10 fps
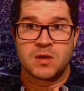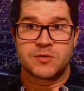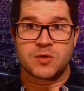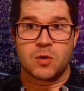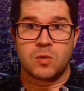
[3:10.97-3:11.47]

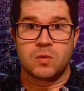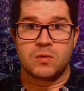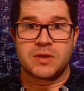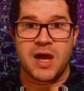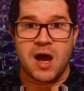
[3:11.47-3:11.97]
So
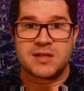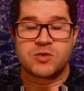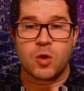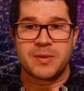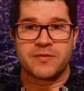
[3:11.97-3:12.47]
the
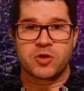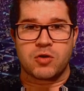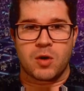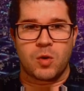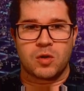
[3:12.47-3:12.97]
odds normally of a
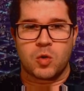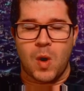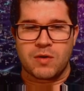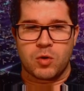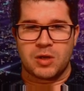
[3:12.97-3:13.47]
quad roll,
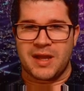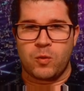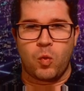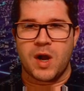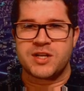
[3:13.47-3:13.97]
quad roll are like
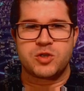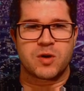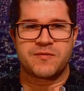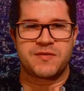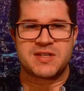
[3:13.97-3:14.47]
one in two
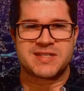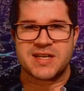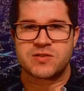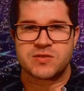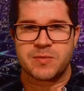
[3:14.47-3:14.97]
hundred
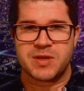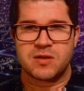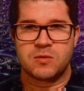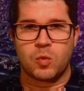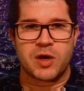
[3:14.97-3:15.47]
fifty-six or
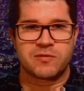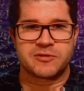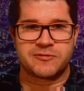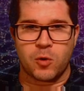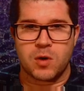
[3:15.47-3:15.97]
something, one over
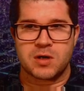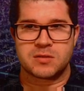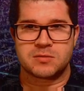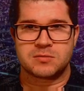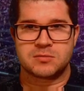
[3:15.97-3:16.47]
four
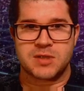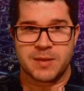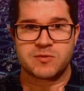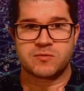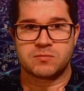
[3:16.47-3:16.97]

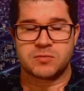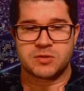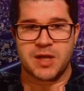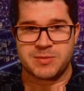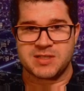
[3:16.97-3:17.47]
times,
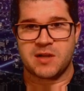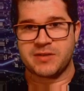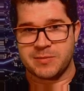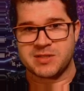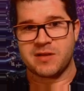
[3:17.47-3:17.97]
times itself,
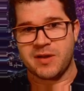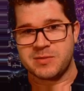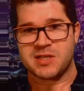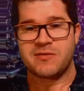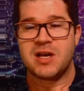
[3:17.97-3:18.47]
times itself,
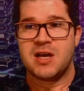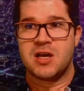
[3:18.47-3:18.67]
times itself.